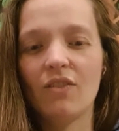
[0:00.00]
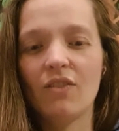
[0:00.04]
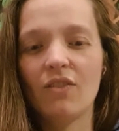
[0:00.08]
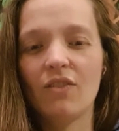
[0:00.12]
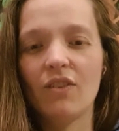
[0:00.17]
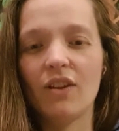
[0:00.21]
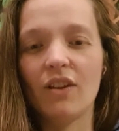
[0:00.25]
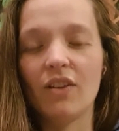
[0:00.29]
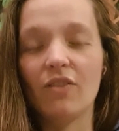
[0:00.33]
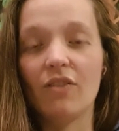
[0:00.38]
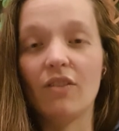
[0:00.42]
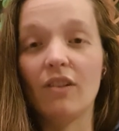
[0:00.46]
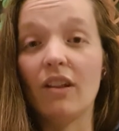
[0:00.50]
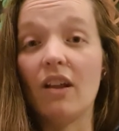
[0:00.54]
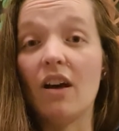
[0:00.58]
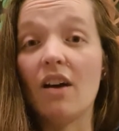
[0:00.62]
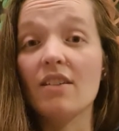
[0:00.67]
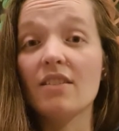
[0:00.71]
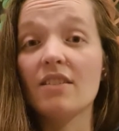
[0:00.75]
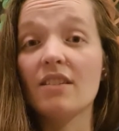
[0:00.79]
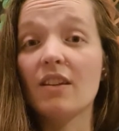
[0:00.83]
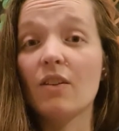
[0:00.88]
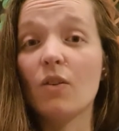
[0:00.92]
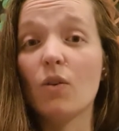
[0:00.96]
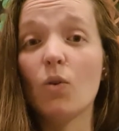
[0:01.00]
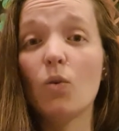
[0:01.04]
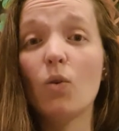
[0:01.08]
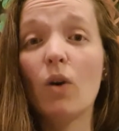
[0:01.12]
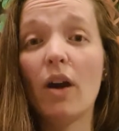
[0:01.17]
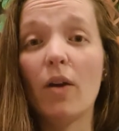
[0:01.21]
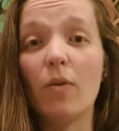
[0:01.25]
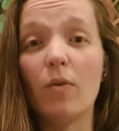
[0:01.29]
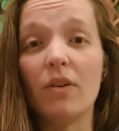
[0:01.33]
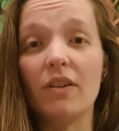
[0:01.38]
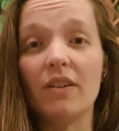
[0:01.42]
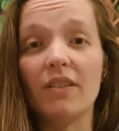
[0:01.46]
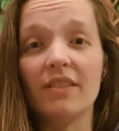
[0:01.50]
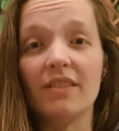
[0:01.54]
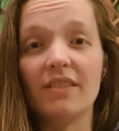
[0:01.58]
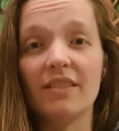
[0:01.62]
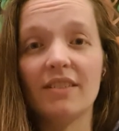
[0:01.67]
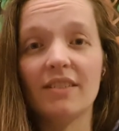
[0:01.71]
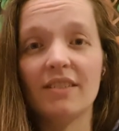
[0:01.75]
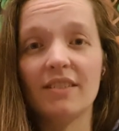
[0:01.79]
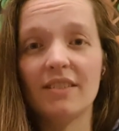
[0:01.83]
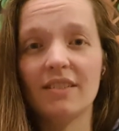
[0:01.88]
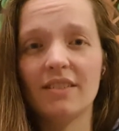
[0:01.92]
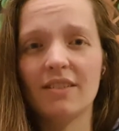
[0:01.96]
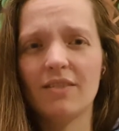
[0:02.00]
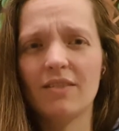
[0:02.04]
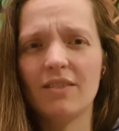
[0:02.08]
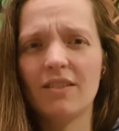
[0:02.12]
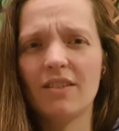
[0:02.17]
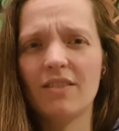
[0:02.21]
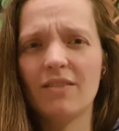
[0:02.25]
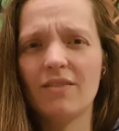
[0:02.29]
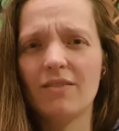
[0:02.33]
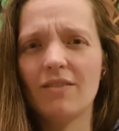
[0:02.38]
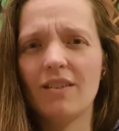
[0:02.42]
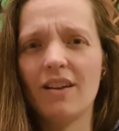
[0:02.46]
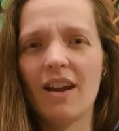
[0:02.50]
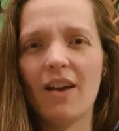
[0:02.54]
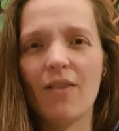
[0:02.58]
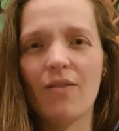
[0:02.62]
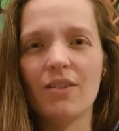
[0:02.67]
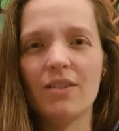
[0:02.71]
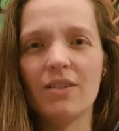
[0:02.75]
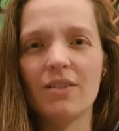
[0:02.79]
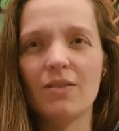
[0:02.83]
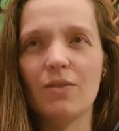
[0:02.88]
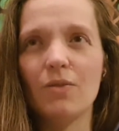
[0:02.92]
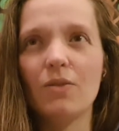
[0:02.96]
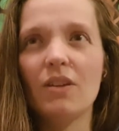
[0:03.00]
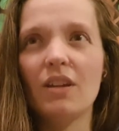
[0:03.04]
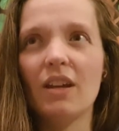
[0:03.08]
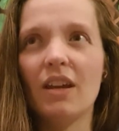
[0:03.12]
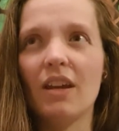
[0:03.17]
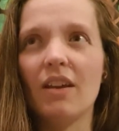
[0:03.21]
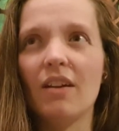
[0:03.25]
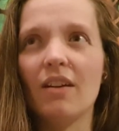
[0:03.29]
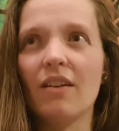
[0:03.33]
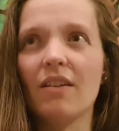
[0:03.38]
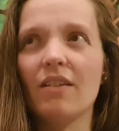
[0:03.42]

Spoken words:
Felt lost in who I was, what I was doing here.